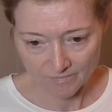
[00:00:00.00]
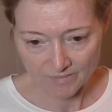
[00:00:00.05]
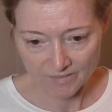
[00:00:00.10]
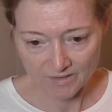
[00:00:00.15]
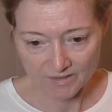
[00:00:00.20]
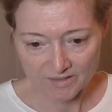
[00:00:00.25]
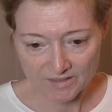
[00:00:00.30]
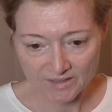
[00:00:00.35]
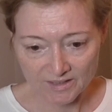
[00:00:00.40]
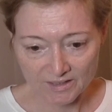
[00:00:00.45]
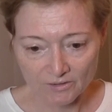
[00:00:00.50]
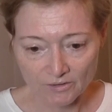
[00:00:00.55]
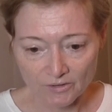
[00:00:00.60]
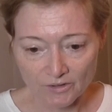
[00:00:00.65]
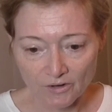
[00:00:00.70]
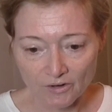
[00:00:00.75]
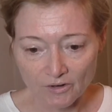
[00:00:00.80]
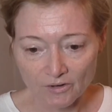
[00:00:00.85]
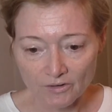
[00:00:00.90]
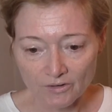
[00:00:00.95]
this little
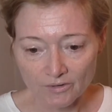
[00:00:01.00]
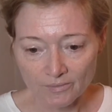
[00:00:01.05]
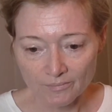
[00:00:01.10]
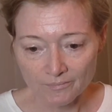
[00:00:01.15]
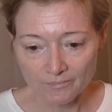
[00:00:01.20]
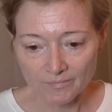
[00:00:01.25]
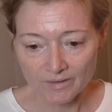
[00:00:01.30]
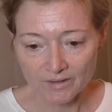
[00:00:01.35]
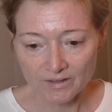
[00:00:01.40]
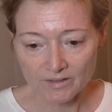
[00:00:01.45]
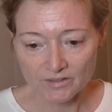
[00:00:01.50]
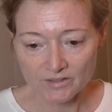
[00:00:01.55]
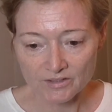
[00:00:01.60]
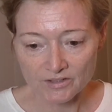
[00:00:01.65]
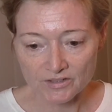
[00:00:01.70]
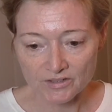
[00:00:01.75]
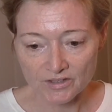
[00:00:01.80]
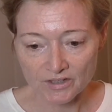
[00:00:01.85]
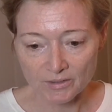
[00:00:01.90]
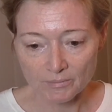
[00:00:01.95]
dog is
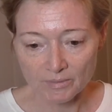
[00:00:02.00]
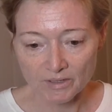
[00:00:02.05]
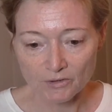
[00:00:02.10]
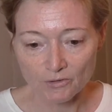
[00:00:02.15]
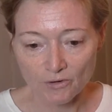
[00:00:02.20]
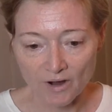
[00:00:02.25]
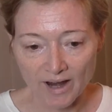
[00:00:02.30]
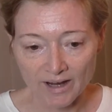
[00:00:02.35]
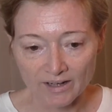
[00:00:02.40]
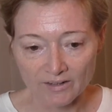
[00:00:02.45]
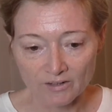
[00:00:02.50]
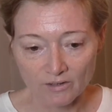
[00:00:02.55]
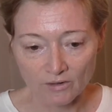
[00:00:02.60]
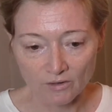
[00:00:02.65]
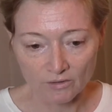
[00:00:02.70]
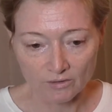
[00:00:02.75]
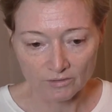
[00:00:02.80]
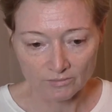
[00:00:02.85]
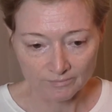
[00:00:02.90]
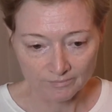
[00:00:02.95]
just going to be dragged
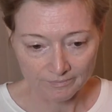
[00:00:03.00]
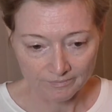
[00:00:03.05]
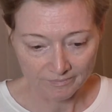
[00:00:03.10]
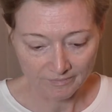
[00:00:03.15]
along.